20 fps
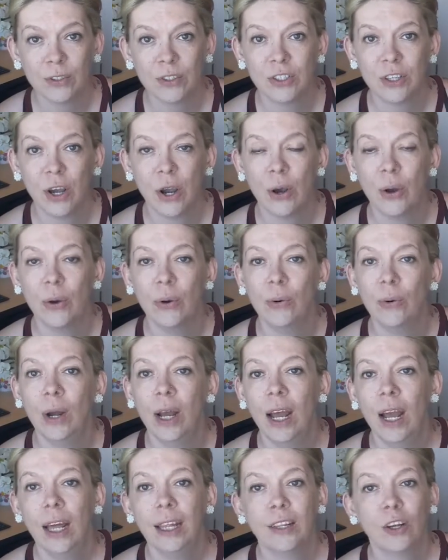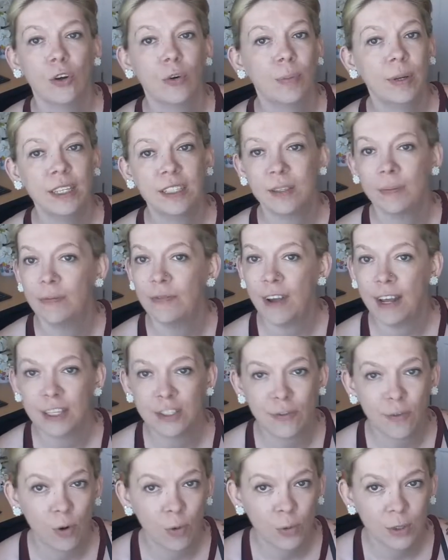So there will be some
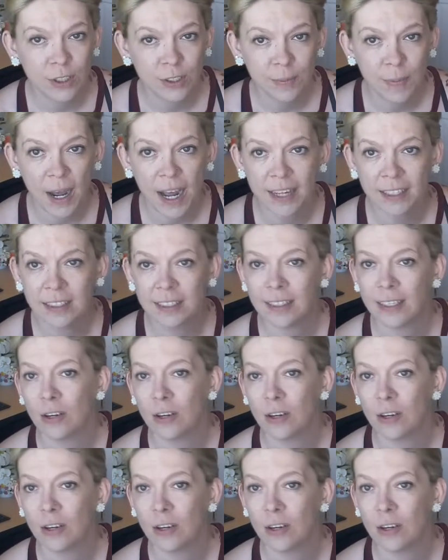fast forward spots.